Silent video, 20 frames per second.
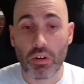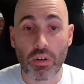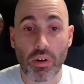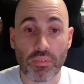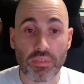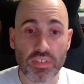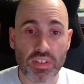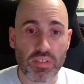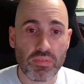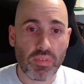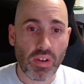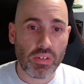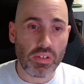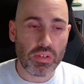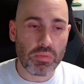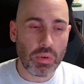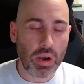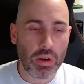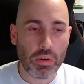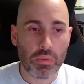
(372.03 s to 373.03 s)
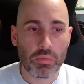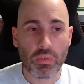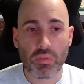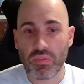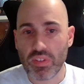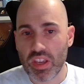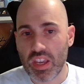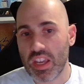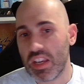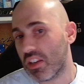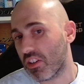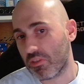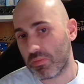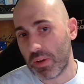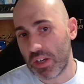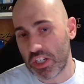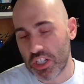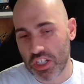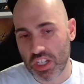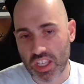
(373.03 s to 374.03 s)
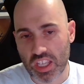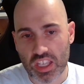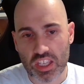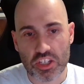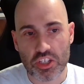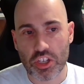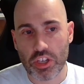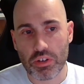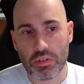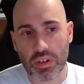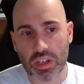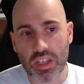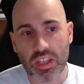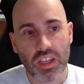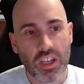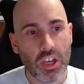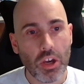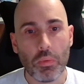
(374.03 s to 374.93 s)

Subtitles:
obviously very well revered, especially Zhuing.